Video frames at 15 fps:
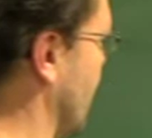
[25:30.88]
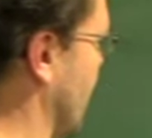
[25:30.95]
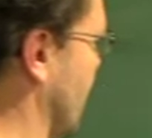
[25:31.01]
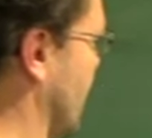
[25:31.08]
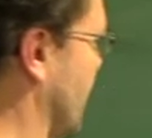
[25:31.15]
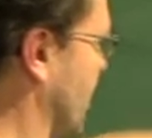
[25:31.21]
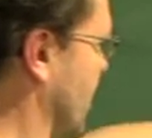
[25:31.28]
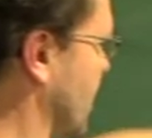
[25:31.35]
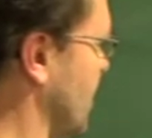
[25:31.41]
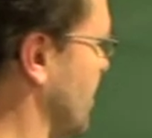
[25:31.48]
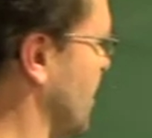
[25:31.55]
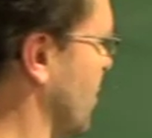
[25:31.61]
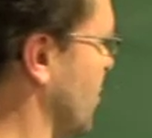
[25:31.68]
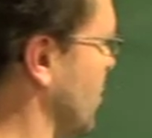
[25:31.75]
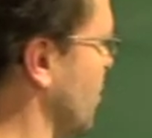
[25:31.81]
And I
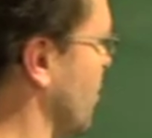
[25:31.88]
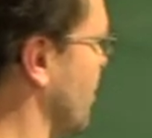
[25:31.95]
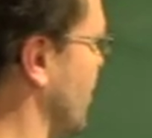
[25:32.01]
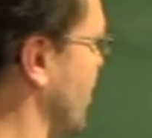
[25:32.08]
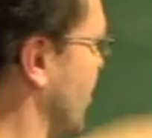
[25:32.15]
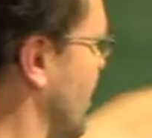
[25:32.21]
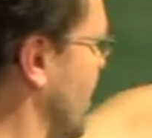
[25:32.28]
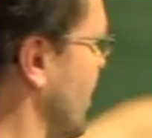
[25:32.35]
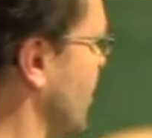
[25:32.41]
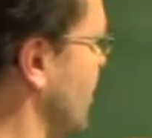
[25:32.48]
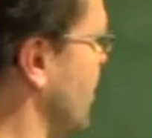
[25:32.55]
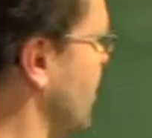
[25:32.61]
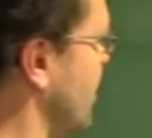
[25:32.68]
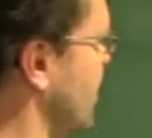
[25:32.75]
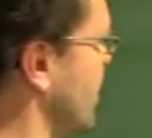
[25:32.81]
guess I will not write
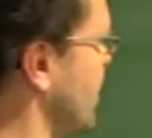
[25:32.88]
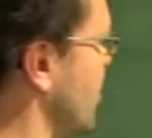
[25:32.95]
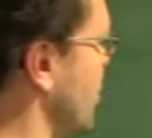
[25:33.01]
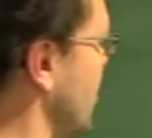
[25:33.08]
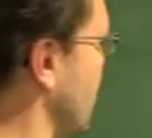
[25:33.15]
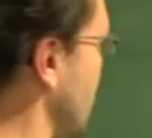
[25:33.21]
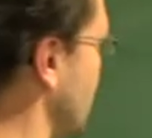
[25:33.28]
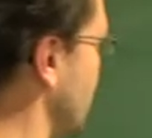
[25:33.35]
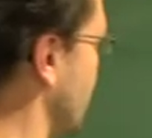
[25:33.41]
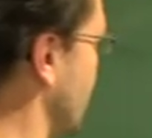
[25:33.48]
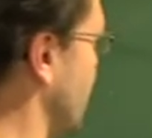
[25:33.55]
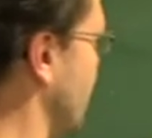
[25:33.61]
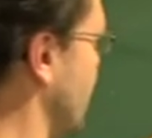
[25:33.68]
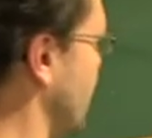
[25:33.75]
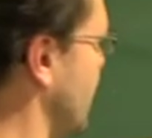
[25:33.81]
description in words, so
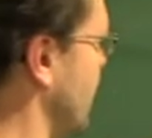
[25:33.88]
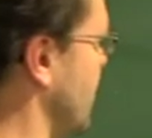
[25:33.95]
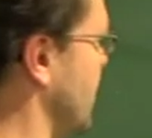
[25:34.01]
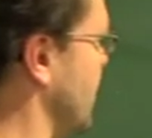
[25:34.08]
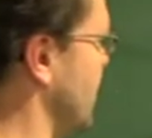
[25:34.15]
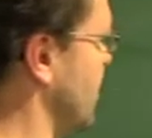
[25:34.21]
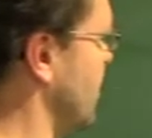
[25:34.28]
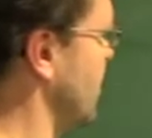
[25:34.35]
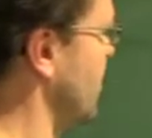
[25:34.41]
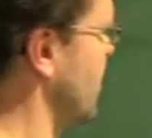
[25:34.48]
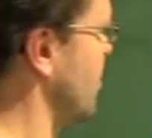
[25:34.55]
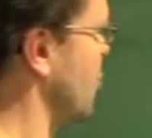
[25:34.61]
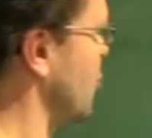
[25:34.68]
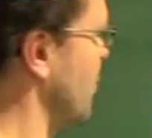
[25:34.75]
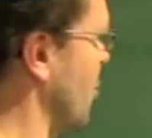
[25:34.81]
just
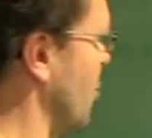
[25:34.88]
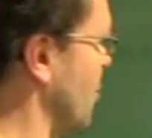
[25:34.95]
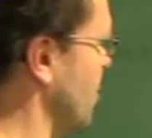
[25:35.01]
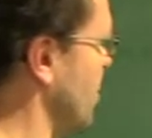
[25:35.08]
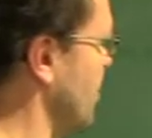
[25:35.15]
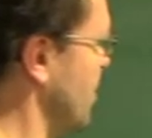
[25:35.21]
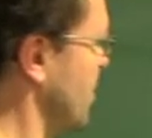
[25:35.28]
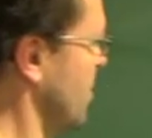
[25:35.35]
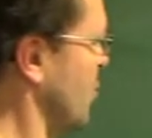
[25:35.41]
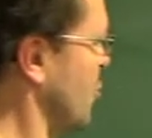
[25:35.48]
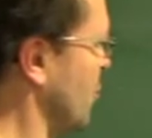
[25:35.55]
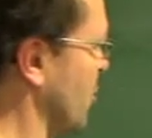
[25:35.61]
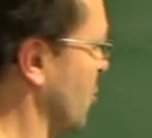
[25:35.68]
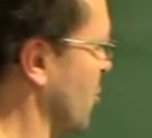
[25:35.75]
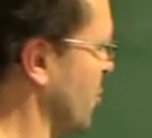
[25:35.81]
move
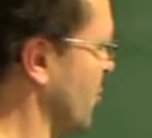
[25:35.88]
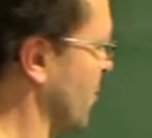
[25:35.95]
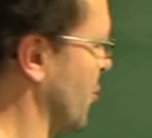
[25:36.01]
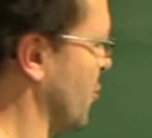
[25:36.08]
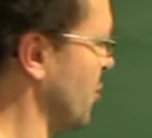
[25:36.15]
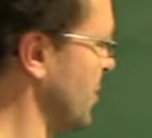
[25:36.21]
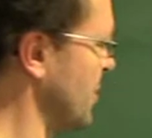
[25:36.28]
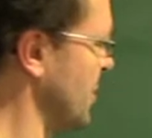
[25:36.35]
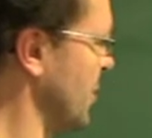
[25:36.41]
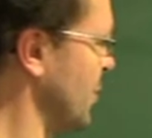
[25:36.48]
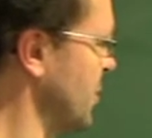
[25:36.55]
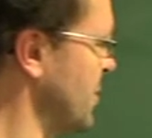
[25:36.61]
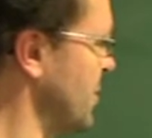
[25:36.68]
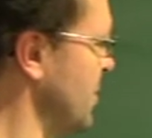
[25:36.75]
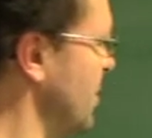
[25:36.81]
all vertical
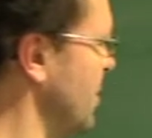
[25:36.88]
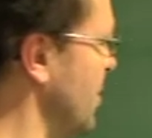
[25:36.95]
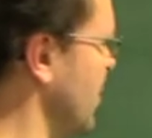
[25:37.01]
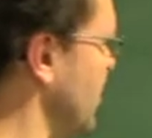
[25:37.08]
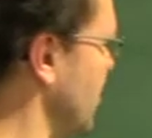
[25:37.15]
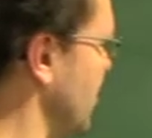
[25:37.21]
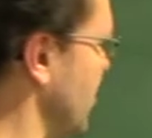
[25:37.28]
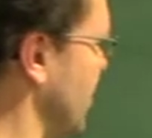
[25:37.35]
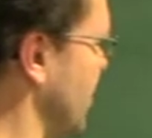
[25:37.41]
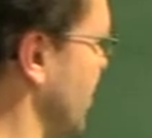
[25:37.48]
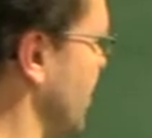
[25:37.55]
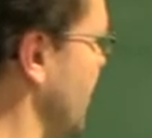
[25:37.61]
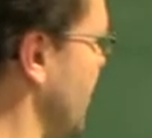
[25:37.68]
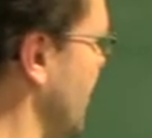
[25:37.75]
segments to the middle.